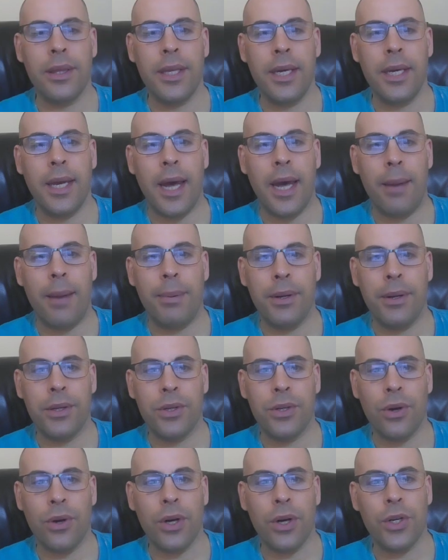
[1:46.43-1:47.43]
at the capital
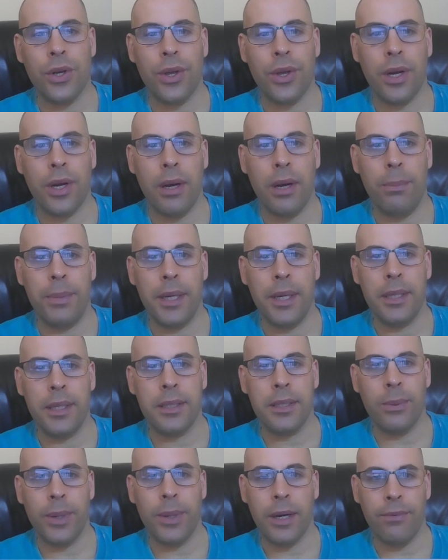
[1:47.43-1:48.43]
structure of the
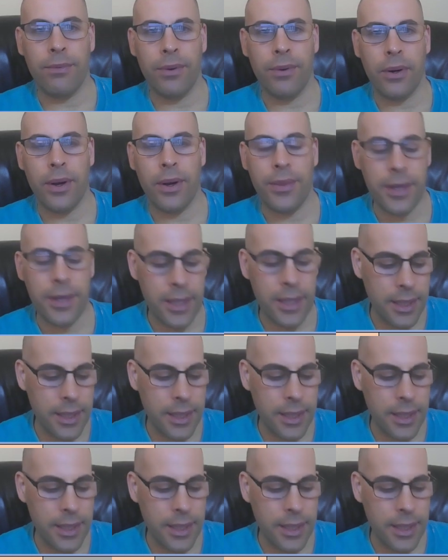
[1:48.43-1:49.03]
company so we can figure out the